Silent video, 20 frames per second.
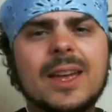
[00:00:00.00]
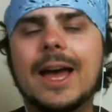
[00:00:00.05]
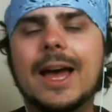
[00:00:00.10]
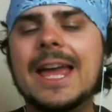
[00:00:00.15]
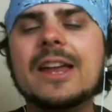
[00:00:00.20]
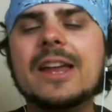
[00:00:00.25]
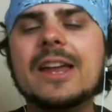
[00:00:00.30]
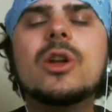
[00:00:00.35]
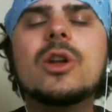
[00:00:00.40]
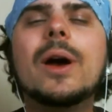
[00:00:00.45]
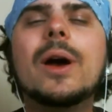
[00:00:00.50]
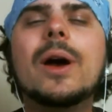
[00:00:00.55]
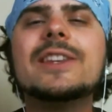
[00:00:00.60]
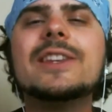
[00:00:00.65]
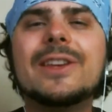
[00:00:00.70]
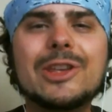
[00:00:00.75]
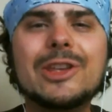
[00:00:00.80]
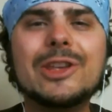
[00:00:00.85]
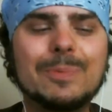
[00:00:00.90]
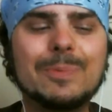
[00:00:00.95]
had no idea
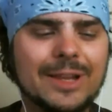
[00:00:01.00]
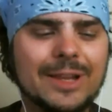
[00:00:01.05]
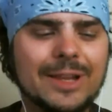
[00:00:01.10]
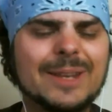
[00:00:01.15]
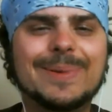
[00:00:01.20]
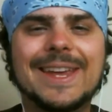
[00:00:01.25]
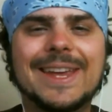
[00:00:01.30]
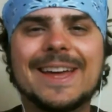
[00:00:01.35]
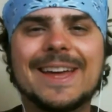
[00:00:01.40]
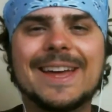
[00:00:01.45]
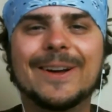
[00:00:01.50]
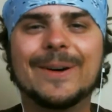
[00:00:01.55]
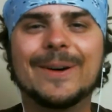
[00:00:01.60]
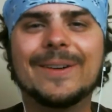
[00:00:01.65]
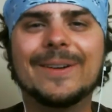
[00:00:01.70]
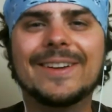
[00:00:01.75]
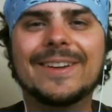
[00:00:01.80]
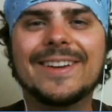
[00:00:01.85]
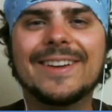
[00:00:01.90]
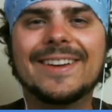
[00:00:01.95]
you played piano,
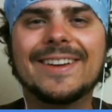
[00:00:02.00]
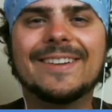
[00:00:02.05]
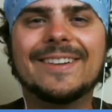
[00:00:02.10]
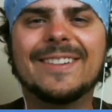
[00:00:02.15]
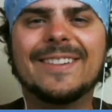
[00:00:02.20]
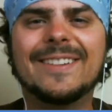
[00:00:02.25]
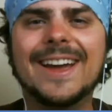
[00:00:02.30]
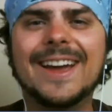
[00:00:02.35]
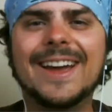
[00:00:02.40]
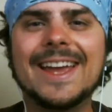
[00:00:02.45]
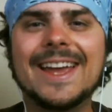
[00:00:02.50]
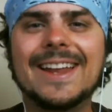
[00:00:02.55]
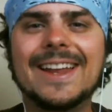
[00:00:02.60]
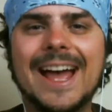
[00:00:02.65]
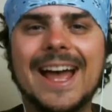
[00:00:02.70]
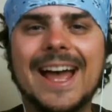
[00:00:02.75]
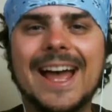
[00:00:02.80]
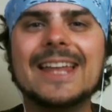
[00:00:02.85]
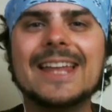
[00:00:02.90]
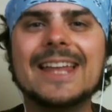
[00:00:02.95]
right? I
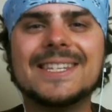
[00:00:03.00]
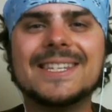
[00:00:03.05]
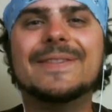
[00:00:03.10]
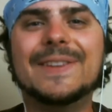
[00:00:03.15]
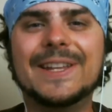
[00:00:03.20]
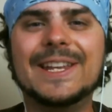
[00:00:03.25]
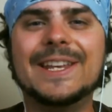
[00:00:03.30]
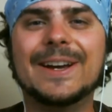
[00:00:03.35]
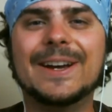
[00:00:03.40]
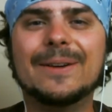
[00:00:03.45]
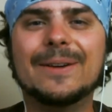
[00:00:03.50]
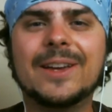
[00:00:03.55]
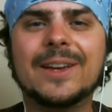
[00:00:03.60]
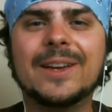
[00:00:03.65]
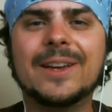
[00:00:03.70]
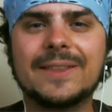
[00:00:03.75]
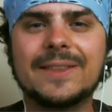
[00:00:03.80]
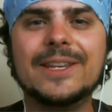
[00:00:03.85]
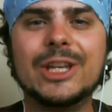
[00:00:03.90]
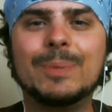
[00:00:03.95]
need to see the video.
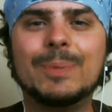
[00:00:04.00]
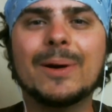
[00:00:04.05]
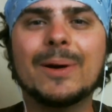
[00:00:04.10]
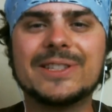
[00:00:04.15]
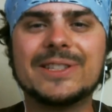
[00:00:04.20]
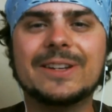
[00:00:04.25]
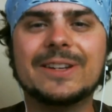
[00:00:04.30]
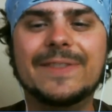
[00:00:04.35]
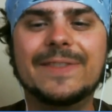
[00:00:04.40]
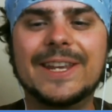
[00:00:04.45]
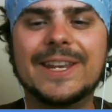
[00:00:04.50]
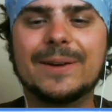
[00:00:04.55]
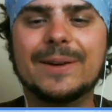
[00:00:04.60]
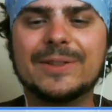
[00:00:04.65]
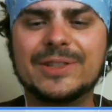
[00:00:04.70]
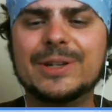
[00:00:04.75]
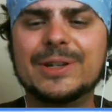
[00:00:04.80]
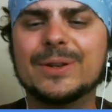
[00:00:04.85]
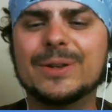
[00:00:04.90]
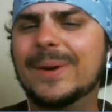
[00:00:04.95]
Because I think you posted a video
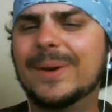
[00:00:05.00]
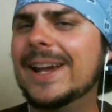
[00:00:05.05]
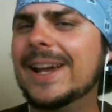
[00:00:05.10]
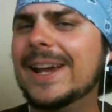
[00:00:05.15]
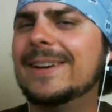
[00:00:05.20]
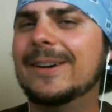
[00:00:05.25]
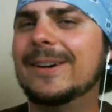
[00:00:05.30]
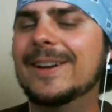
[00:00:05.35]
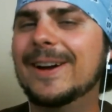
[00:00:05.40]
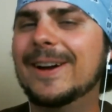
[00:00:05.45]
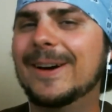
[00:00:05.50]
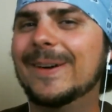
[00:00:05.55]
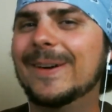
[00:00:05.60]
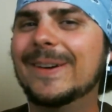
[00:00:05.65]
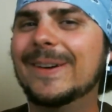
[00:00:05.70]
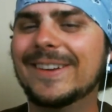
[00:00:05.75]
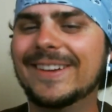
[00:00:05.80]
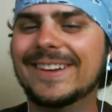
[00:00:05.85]
too, right? Or no?